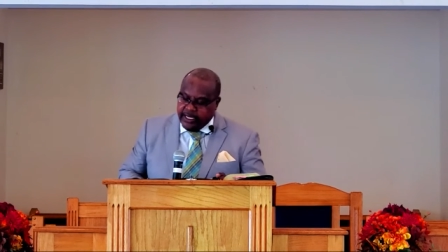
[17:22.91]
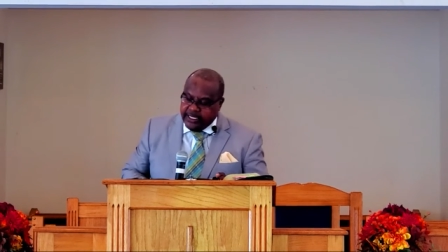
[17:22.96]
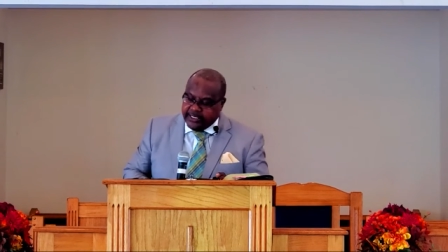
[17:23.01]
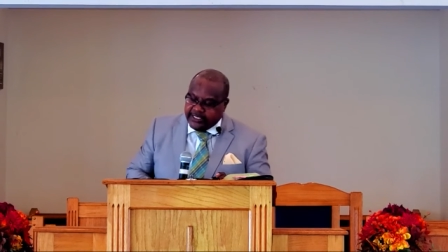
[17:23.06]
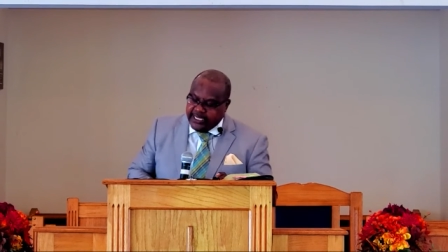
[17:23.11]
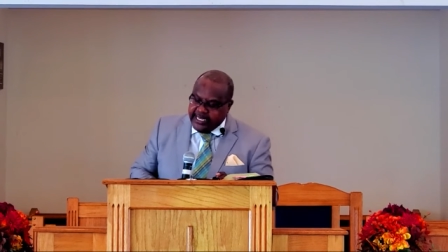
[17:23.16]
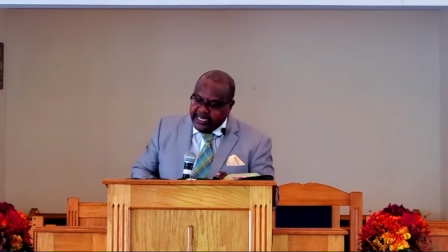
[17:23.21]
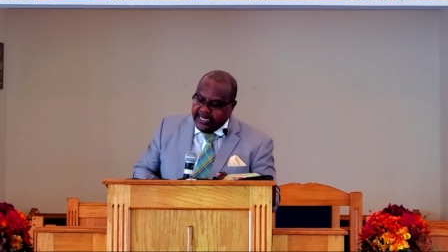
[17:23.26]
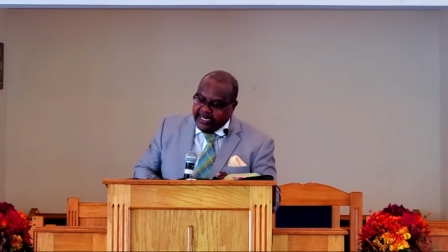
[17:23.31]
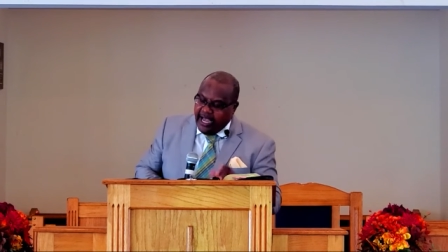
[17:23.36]

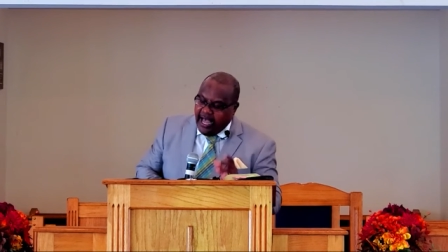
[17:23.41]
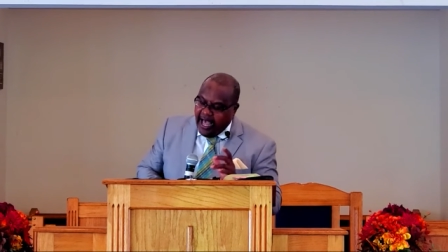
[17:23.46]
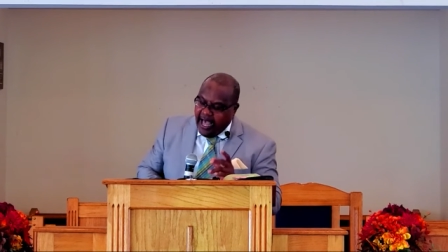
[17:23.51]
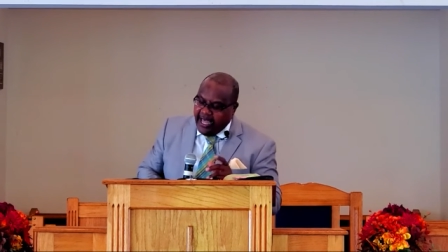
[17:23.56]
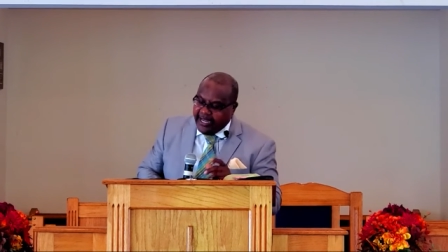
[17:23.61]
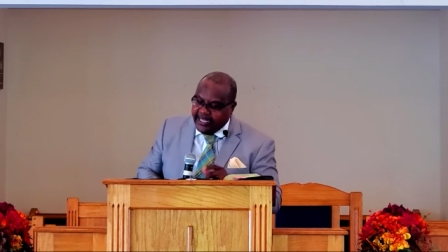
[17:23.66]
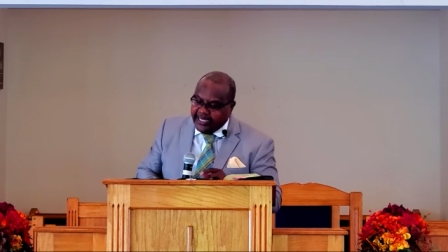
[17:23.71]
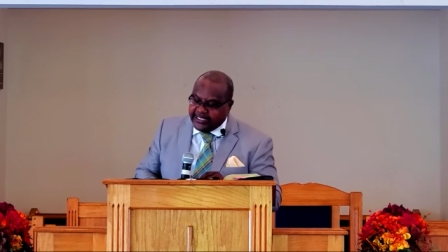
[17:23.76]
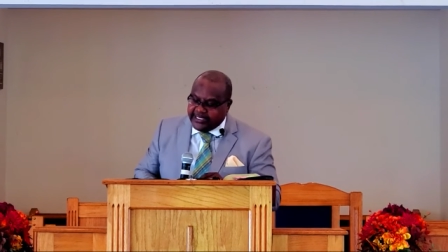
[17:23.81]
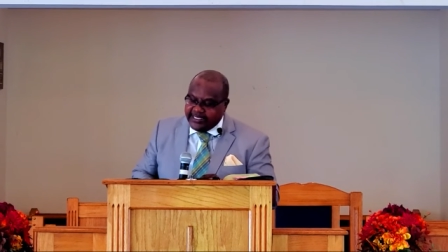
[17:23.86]
See,
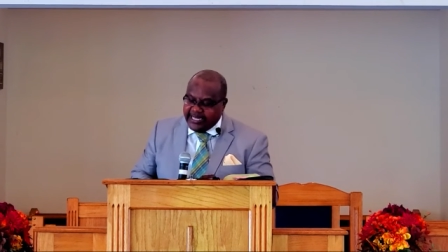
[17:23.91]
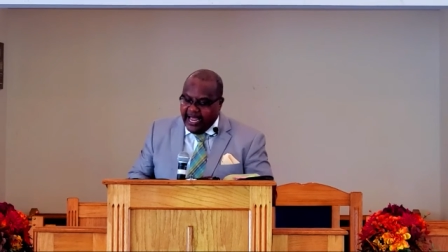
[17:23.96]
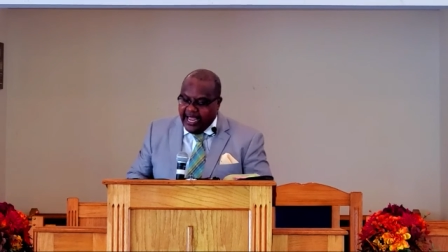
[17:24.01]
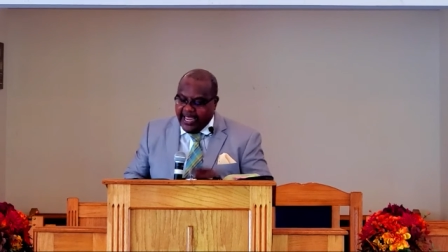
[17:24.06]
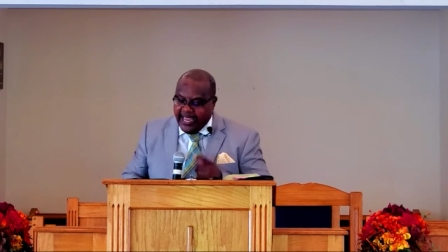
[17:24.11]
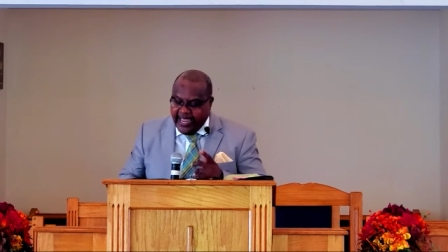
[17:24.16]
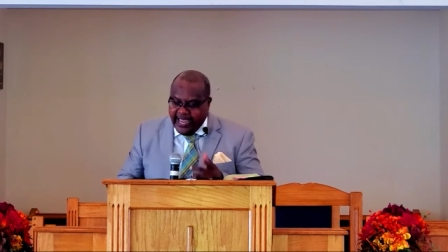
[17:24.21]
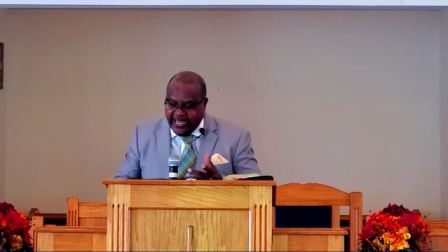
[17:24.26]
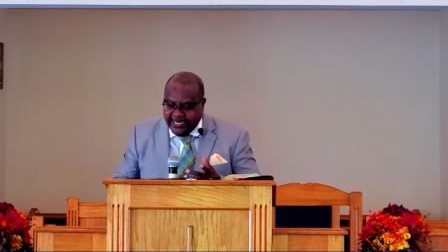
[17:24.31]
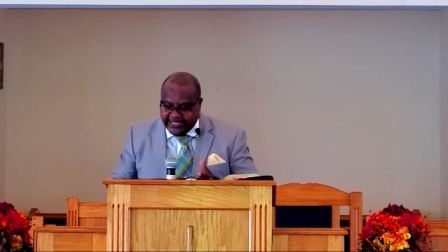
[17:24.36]
God is
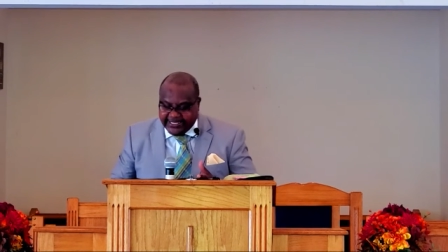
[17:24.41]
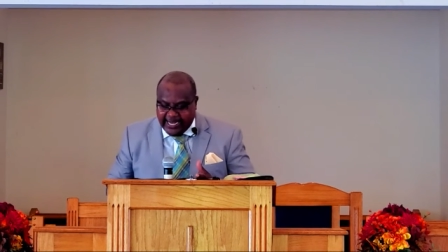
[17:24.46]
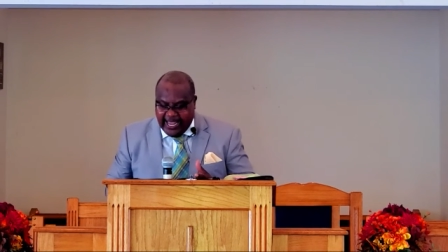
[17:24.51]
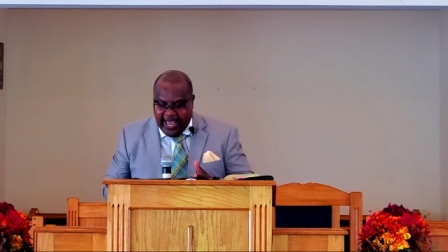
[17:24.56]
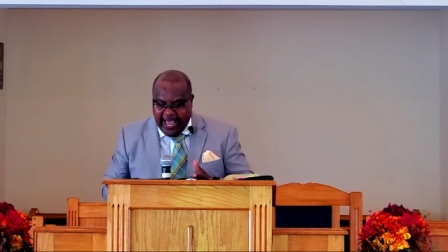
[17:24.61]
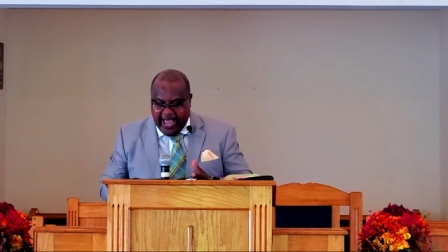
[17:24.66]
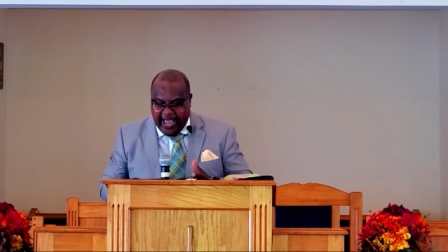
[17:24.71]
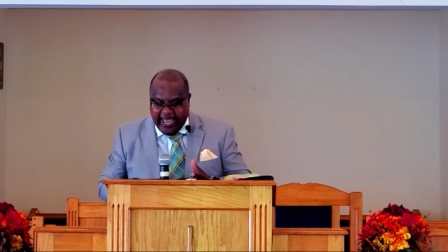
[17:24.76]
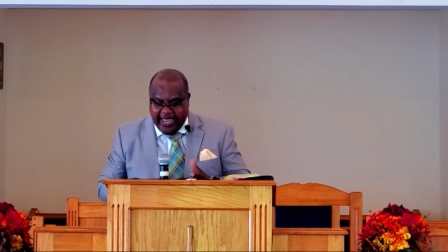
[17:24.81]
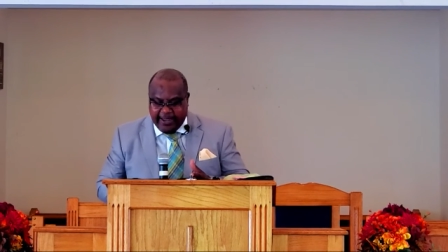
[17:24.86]
not in
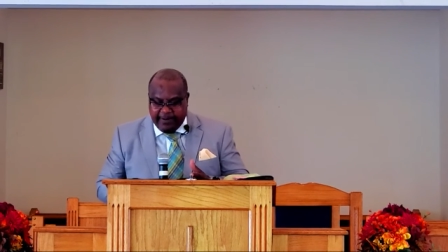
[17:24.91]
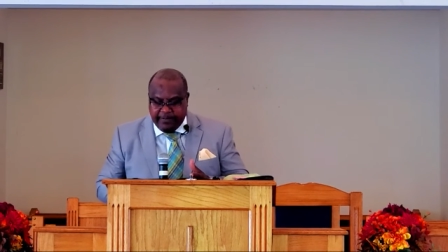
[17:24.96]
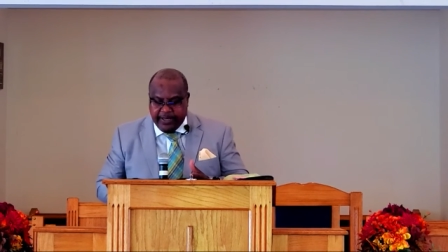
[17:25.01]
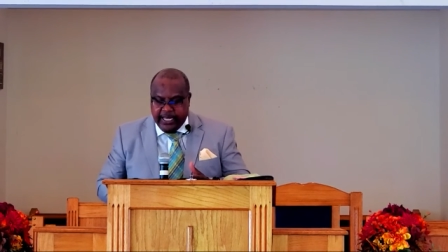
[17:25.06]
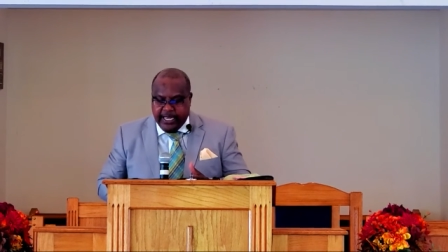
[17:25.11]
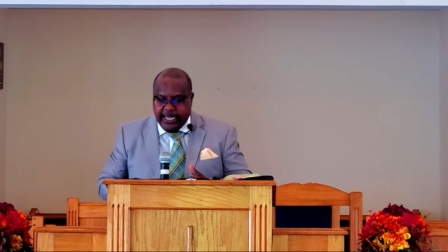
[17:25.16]
time.